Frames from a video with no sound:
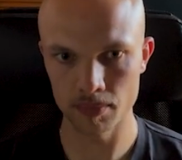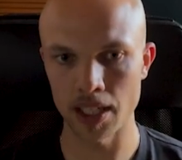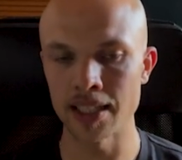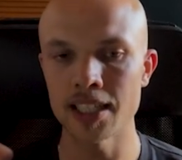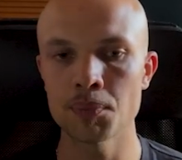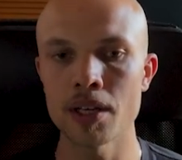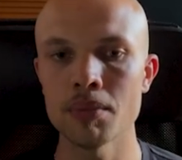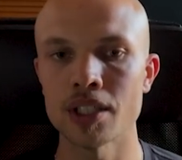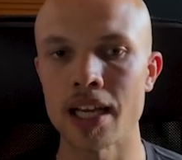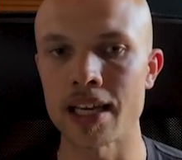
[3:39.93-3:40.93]
And that is pretty
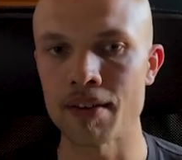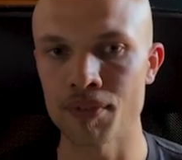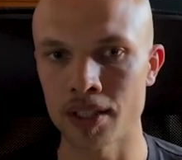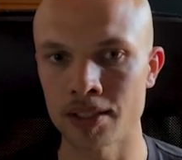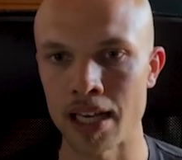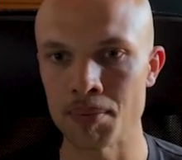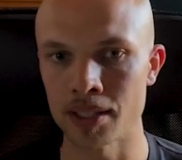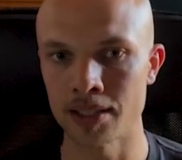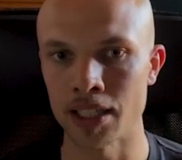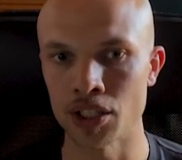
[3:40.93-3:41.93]
much it for the setup of the
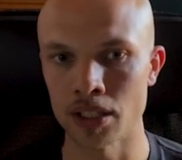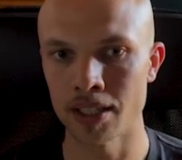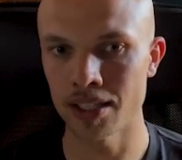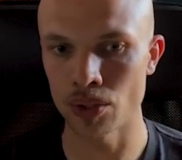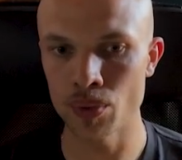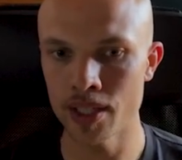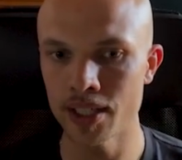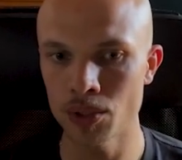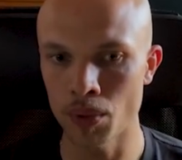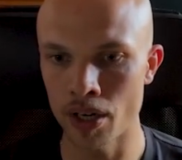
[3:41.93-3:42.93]
session. That's all you need
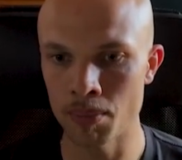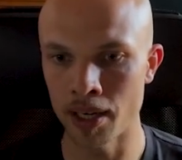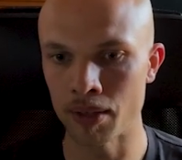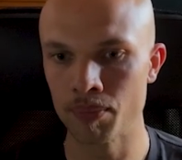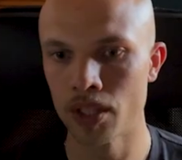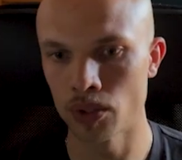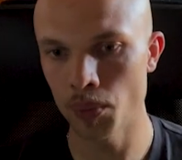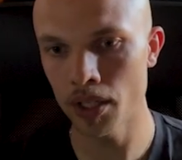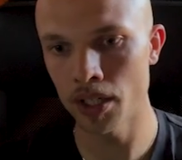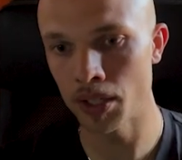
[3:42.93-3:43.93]
to worry about. So what we're
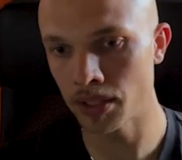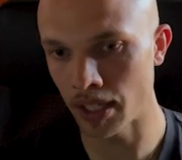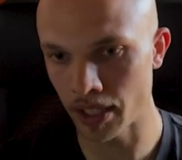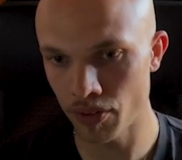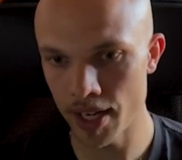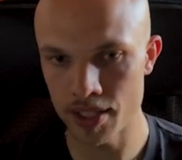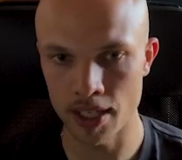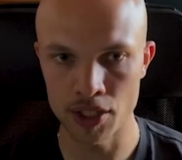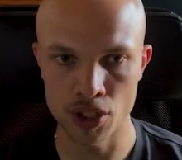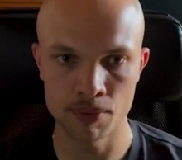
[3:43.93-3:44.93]
going to do is click Create a
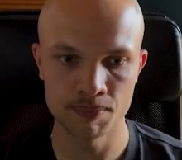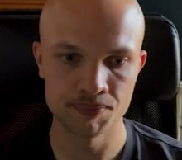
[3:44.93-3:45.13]
Session.